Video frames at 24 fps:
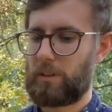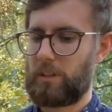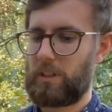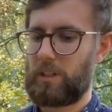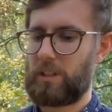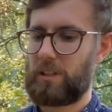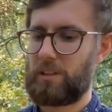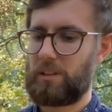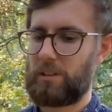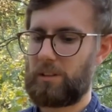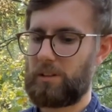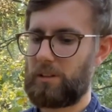
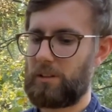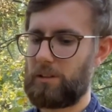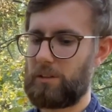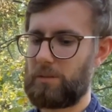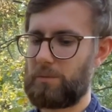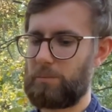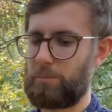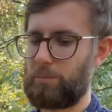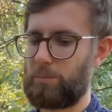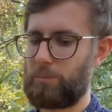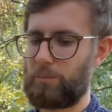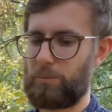Acer
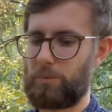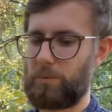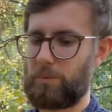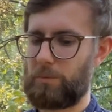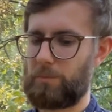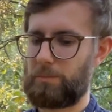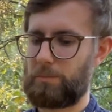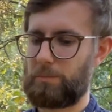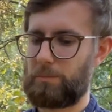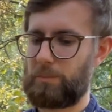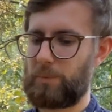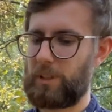
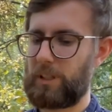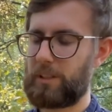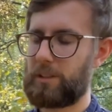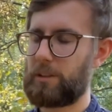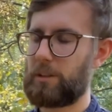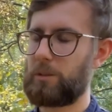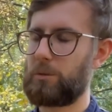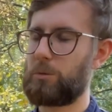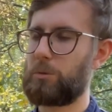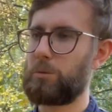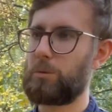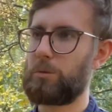
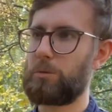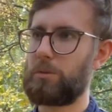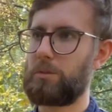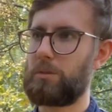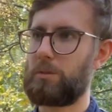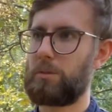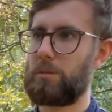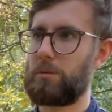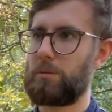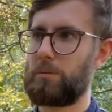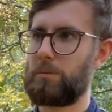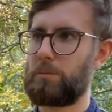platanus,